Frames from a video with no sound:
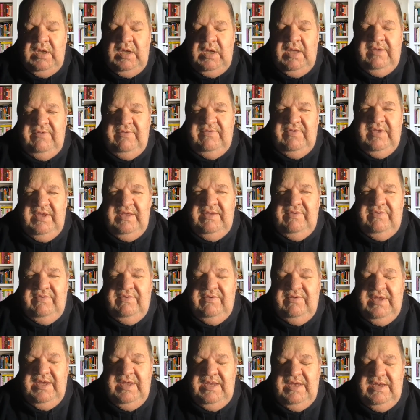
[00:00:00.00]
I
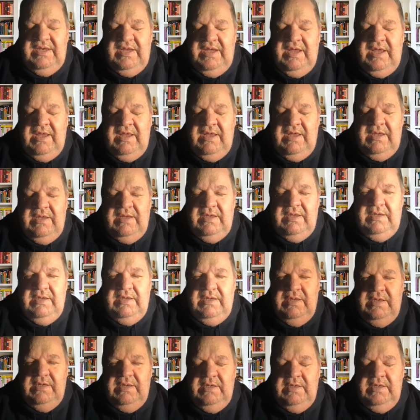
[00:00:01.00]
sense that uh,
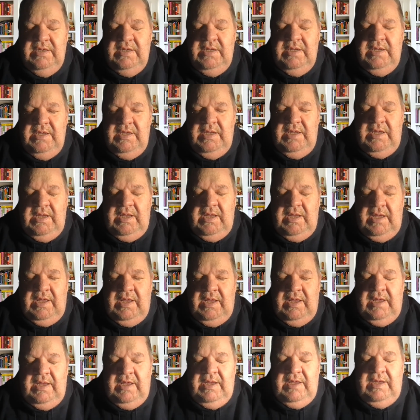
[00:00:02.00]

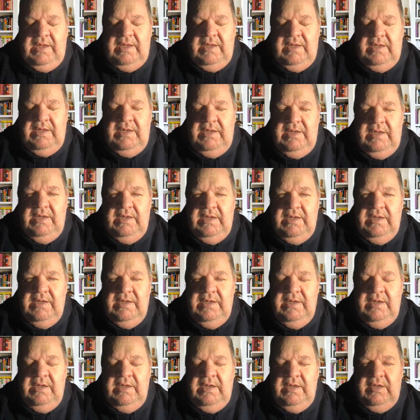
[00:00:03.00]
uh,
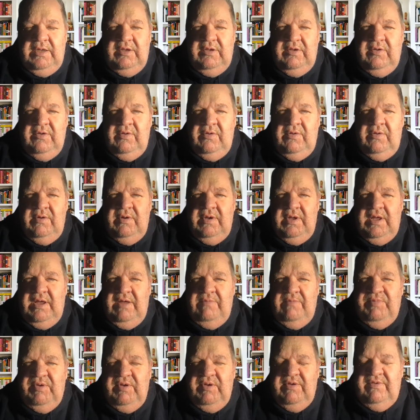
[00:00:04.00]
you're
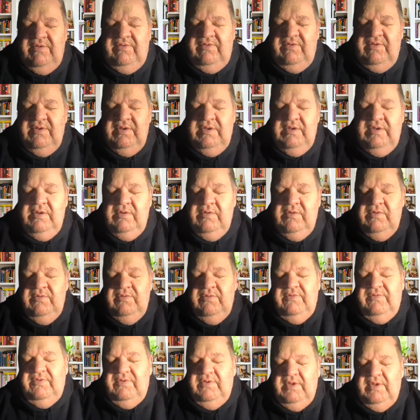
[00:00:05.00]
a person
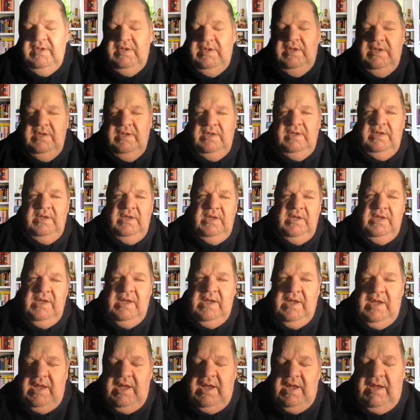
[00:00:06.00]
who's
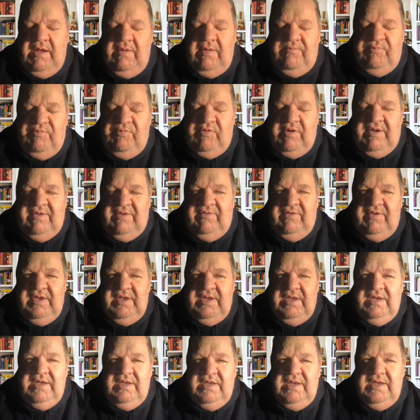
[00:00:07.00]
uh,
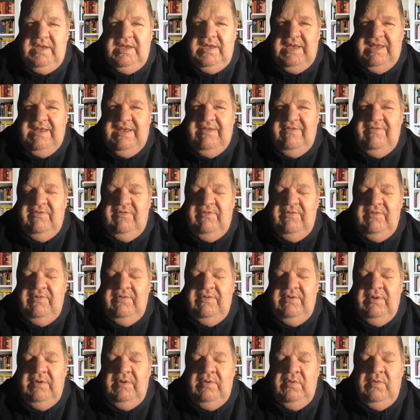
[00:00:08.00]
pressing into
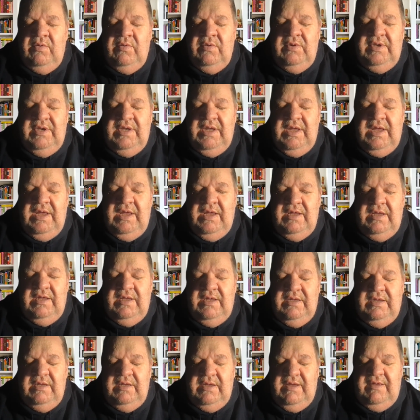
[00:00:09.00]
the Lord, uh,
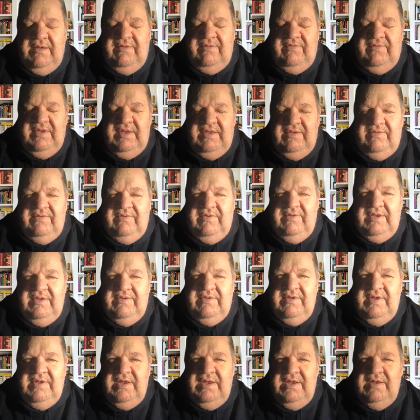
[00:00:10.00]
I sense
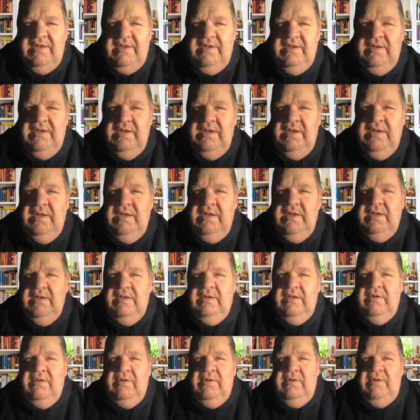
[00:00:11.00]
that uh,
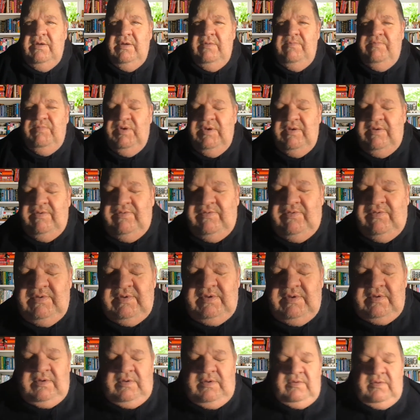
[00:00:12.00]
you're a
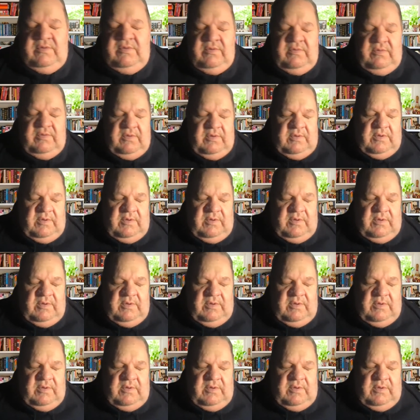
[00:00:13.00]
person who